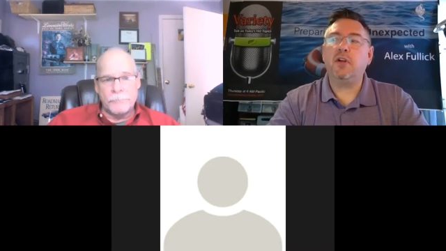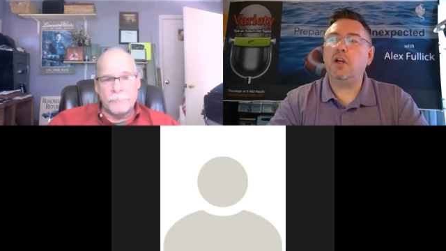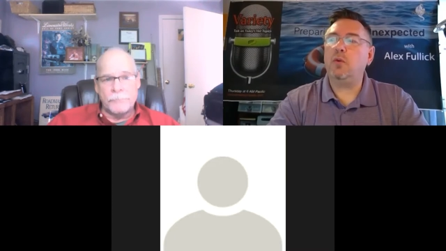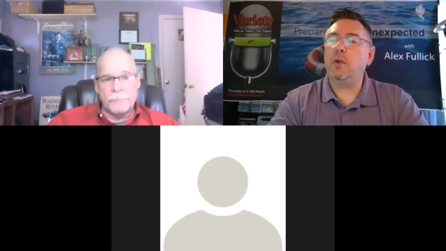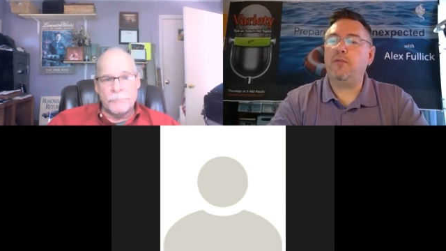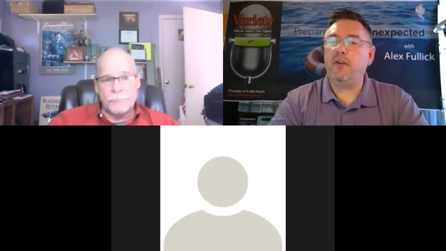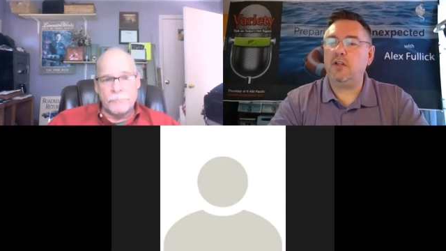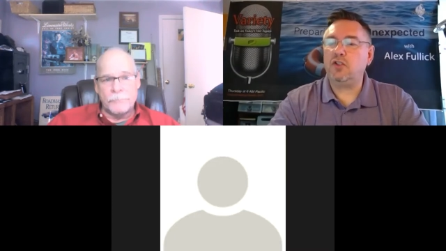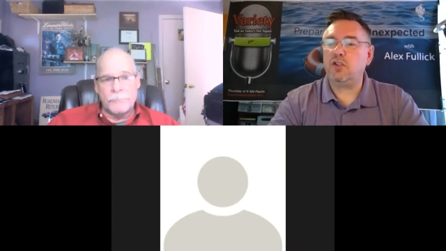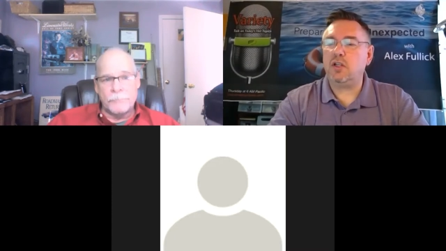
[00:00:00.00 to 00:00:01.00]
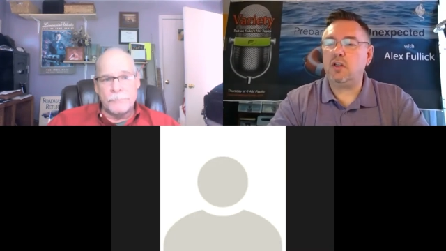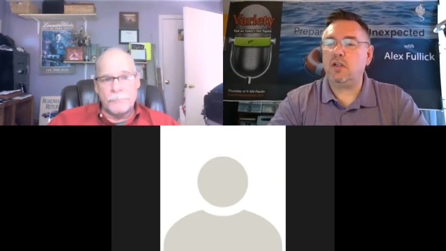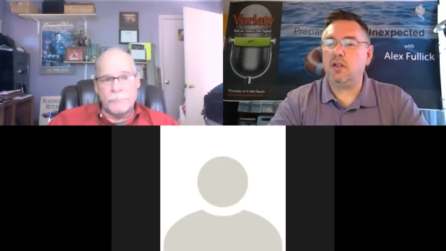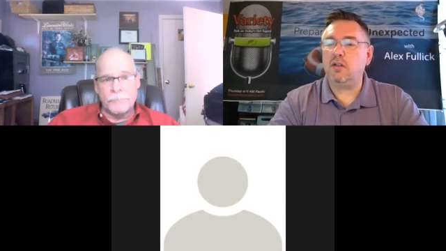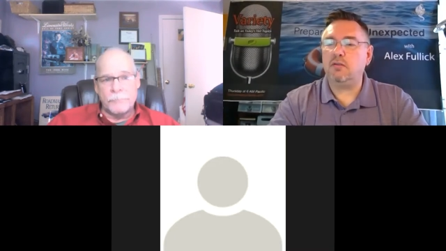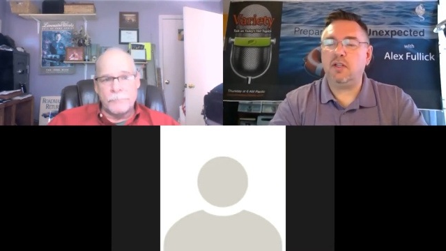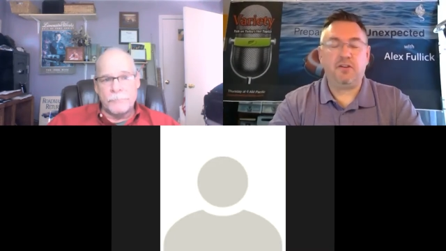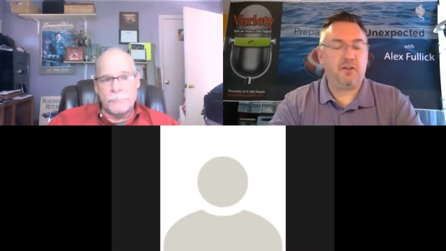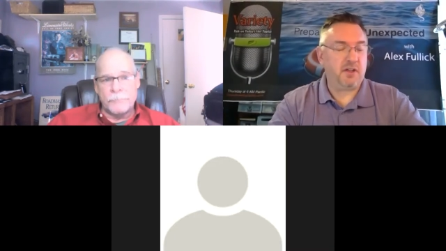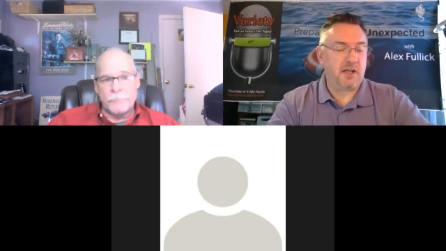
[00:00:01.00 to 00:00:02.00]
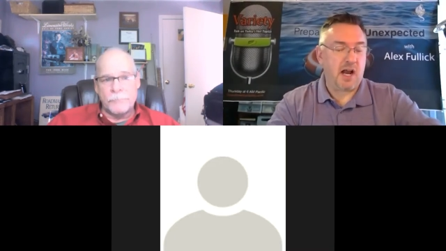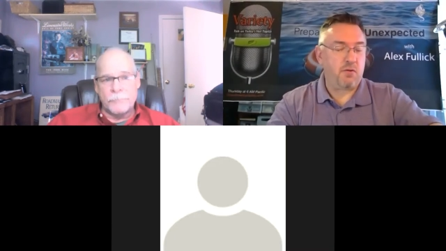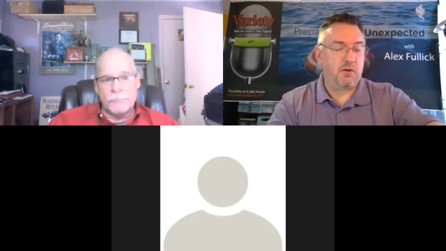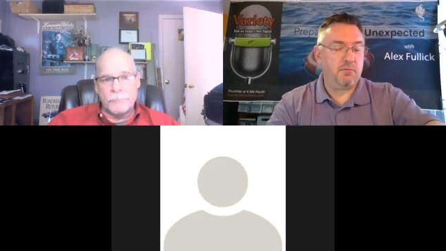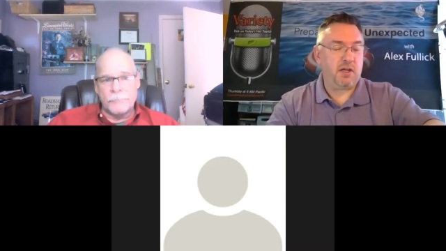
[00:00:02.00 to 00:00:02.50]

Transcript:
Speaker 1: Uh, we finish in uh, less than an hour.